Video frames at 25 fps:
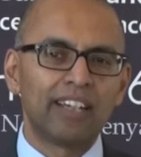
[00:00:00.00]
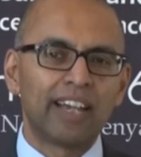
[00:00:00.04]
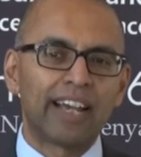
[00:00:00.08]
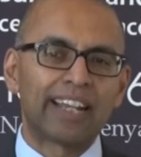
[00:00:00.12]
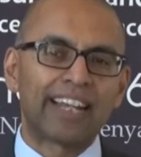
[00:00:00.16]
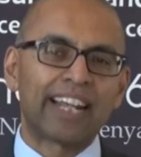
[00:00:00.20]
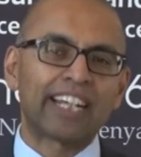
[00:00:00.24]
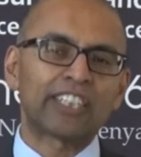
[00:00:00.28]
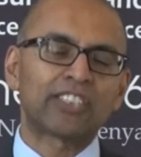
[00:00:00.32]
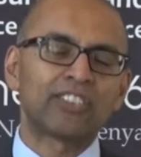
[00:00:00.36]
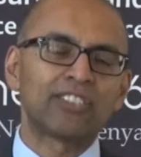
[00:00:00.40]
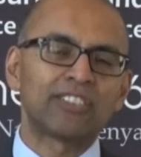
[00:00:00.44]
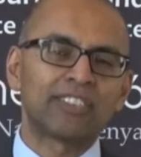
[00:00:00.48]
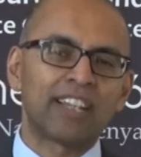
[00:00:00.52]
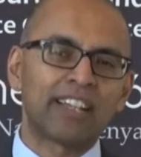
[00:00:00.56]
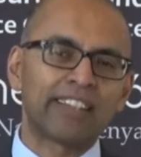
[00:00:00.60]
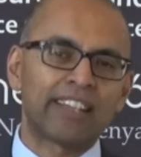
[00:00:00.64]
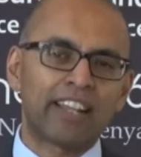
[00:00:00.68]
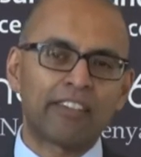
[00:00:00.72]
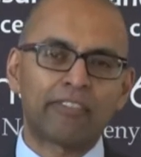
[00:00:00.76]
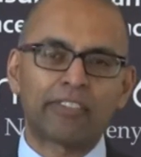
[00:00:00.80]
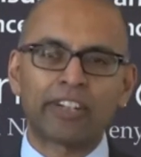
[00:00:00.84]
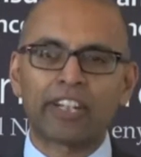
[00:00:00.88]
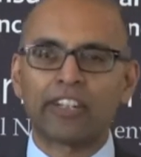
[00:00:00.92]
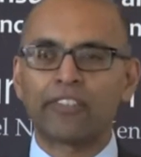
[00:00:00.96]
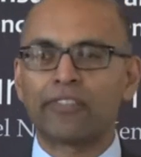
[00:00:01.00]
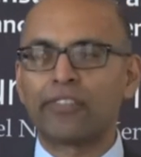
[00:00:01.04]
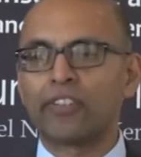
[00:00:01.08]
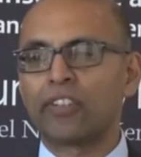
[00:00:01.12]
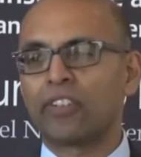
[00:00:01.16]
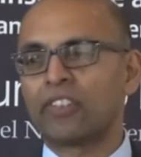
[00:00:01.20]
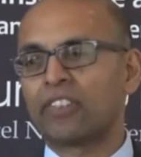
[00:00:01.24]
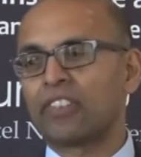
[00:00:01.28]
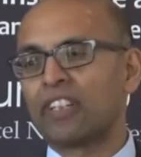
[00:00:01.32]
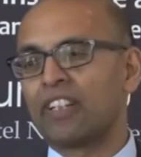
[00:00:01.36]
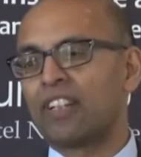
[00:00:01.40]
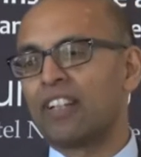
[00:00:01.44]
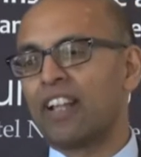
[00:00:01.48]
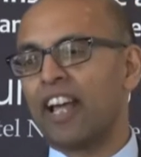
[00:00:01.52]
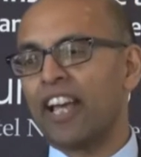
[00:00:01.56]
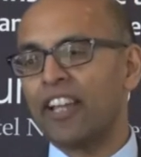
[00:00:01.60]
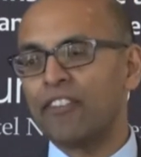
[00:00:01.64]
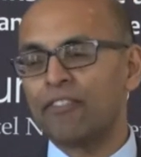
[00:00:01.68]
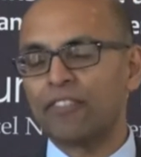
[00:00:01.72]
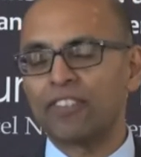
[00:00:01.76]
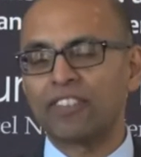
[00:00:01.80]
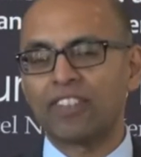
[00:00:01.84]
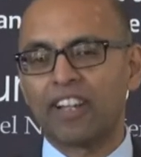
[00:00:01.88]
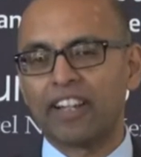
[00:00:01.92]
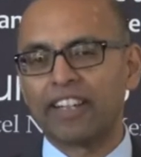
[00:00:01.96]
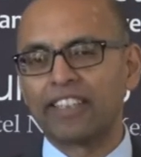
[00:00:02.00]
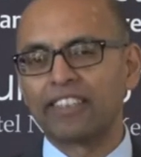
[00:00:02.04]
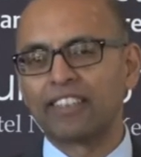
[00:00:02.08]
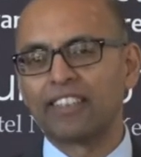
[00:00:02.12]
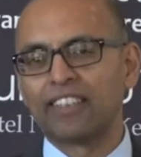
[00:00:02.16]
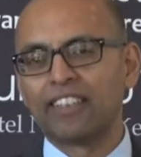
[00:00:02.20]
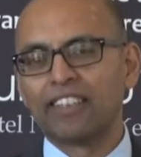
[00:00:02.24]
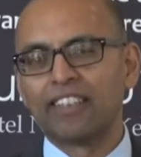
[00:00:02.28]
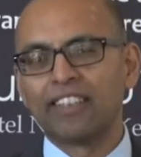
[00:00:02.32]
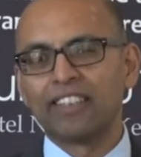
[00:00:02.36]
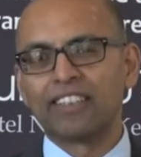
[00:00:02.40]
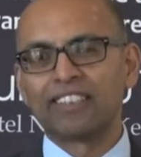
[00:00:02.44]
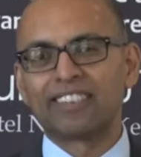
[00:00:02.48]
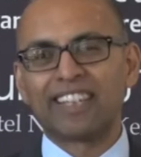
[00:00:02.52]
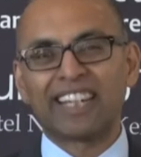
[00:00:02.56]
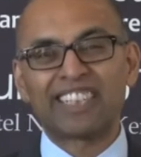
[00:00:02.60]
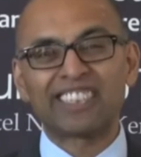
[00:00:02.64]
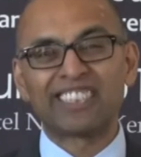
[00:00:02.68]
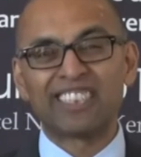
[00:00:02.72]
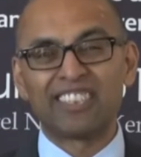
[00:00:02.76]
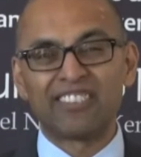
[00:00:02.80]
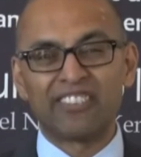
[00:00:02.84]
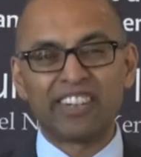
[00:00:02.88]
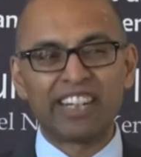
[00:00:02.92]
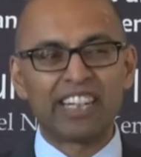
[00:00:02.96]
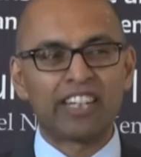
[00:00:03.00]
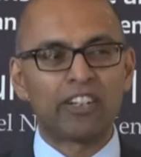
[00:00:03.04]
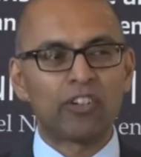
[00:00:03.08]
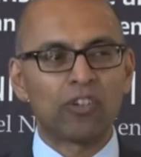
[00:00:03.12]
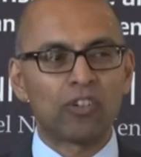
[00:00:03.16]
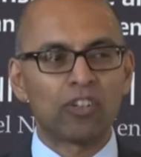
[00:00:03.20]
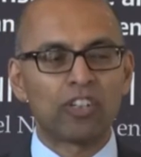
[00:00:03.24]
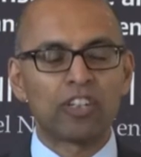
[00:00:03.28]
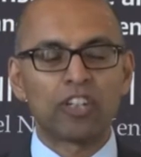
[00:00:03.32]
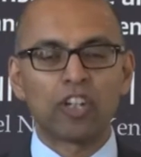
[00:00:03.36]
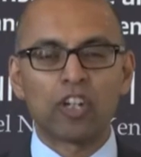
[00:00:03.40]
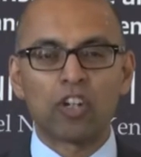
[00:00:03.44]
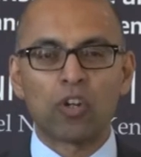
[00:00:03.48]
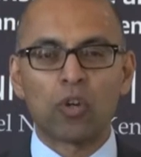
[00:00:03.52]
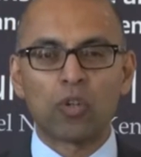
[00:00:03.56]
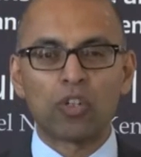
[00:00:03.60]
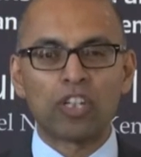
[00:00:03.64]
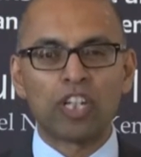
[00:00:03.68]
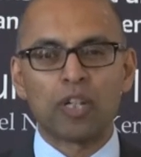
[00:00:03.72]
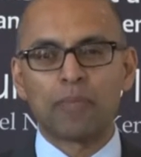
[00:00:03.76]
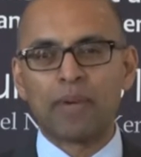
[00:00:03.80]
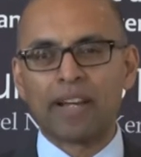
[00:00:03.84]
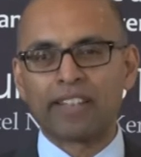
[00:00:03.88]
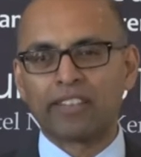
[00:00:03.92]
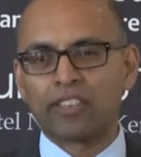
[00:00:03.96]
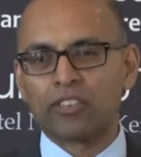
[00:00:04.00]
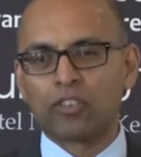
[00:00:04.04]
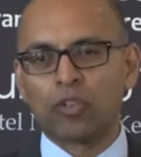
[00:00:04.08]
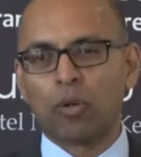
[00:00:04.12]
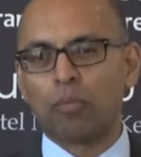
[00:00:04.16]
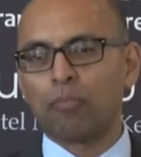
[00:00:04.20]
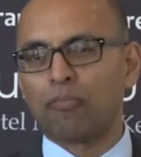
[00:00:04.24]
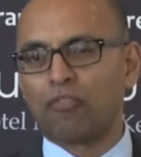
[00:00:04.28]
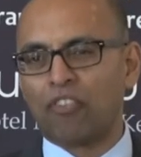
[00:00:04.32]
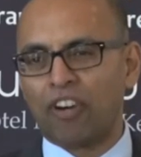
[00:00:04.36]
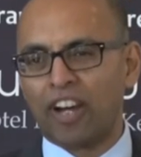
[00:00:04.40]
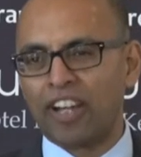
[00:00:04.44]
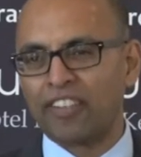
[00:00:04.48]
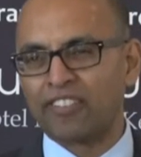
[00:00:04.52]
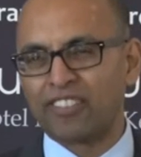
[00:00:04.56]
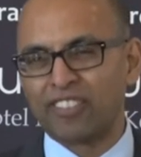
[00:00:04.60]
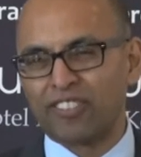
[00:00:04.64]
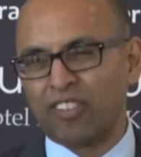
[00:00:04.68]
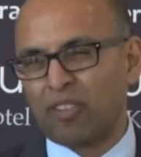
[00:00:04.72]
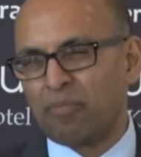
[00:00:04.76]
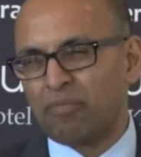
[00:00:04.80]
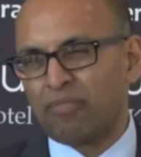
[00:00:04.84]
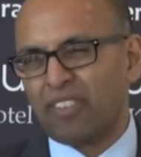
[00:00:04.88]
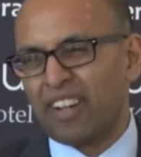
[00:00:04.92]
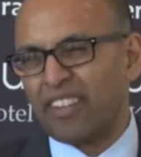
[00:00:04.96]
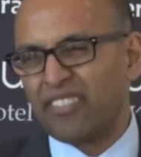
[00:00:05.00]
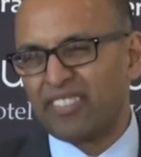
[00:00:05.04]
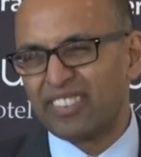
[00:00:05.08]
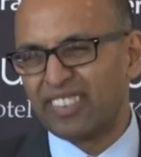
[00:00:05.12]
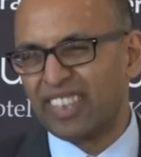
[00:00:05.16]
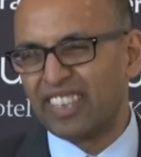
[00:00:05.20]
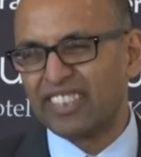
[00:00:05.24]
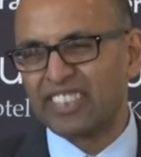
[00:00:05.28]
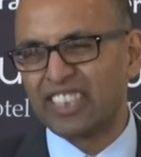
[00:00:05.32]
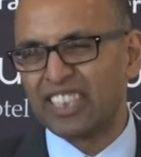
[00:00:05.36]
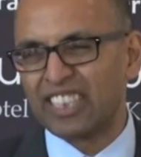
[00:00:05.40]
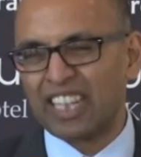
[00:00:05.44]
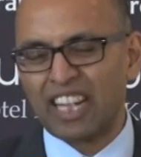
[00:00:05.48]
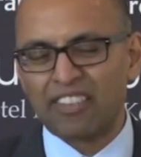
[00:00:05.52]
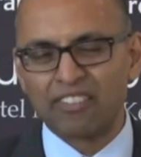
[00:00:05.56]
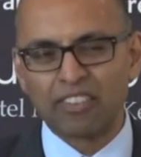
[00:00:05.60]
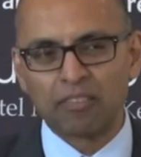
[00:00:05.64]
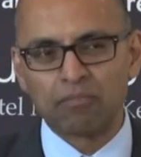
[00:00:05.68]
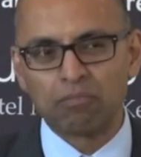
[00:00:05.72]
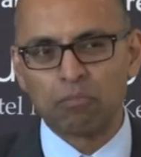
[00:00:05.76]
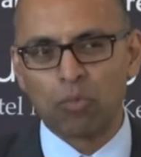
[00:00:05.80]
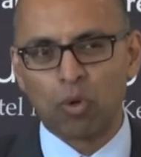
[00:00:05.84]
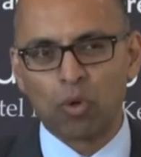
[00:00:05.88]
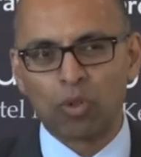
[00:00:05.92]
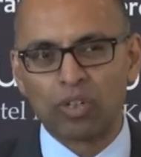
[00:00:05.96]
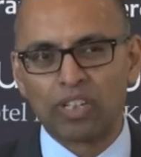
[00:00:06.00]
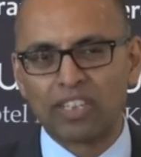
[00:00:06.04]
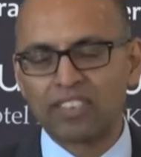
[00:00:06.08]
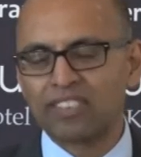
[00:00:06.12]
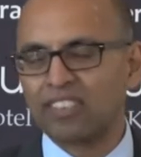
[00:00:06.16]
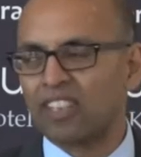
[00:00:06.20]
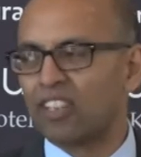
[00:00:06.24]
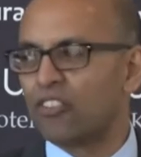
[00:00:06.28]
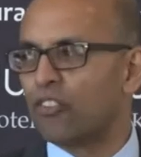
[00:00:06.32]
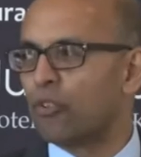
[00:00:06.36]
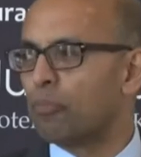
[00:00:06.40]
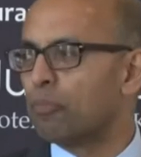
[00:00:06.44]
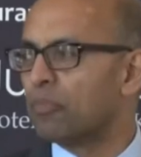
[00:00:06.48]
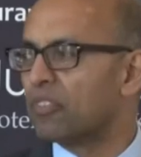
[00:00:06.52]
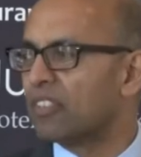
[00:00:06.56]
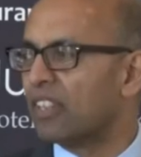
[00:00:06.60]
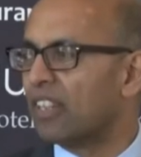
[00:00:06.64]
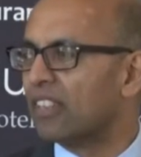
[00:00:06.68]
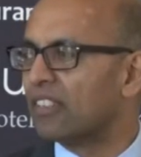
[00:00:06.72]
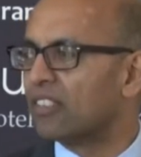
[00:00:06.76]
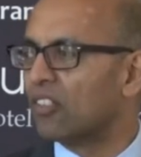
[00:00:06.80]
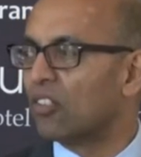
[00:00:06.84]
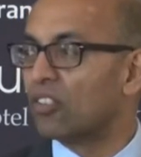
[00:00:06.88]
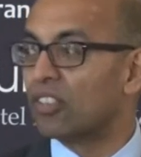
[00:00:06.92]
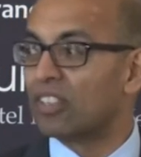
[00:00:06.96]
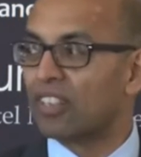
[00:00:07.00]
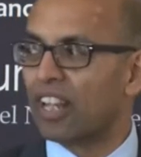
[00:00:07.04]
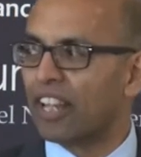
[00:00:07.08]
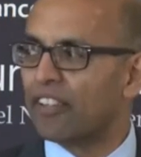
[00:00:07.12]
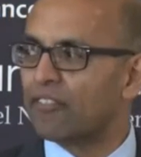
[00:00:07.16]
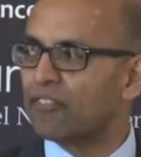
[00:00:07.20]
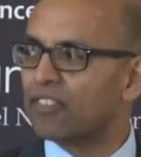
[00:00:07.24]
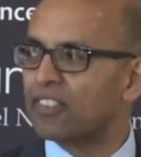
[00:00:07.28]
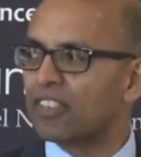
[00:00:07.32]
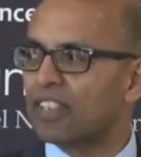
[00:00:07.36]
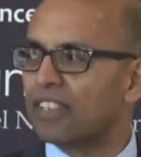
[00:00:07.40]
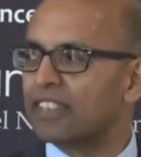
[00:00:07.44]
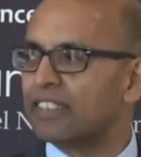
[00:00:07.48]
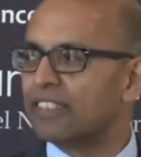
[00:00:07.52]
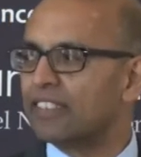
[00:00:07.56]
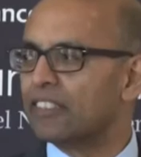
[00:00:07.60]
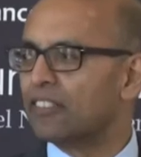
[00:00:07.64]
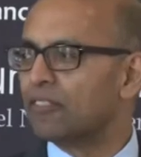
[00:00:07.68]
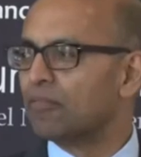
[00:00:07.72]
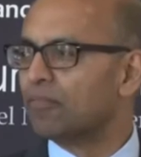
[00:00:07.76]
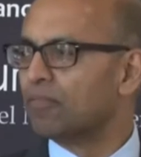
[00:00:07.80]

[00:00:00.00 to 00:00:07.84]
And actually in South Africa, if you look at the life side, it's actually really only about the top 5. The top 5 essentially cover more or less 100% on the life side.